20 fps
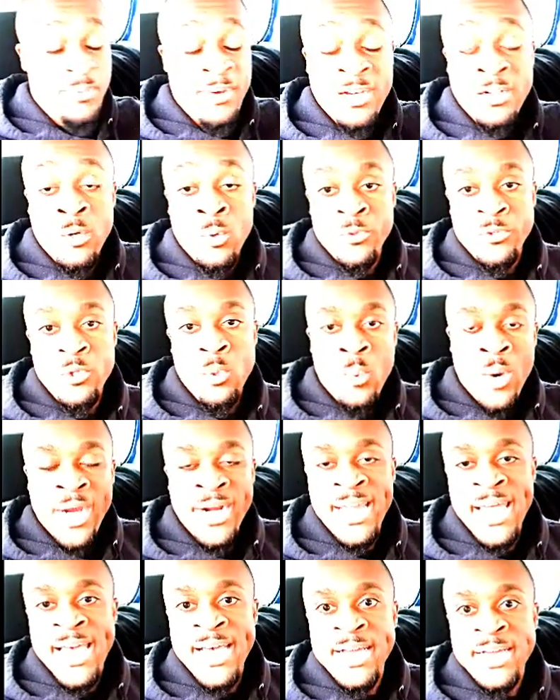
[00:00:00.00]
about the
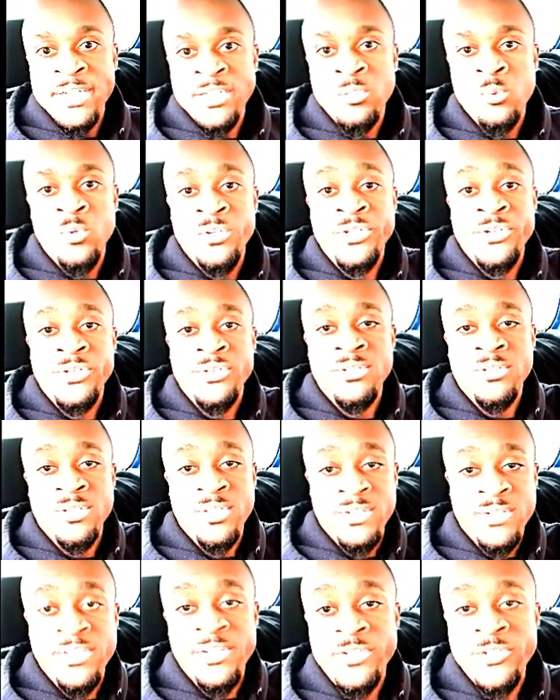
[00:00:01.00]
white ash, which is
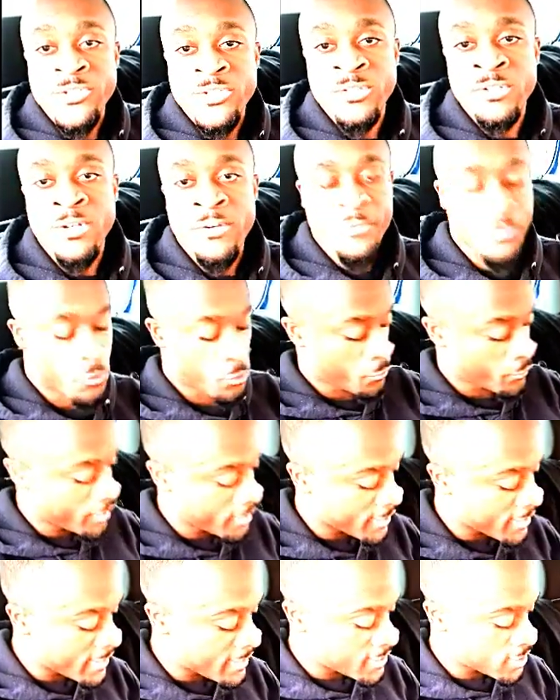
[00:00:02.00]
the sister of the
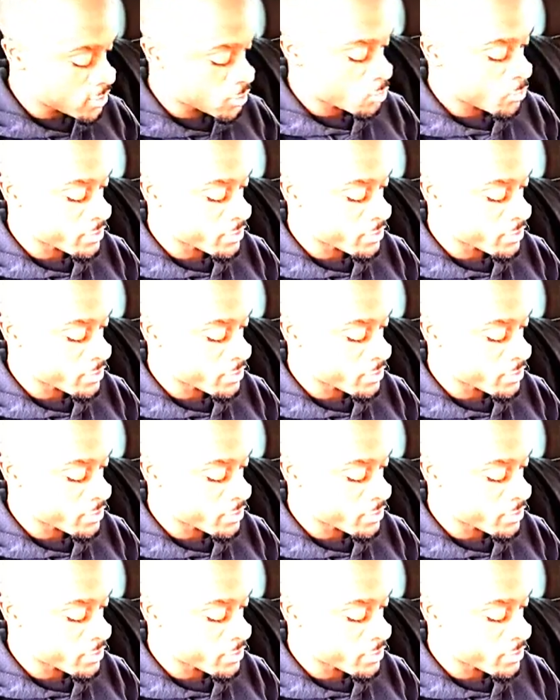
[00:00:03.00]
green ash.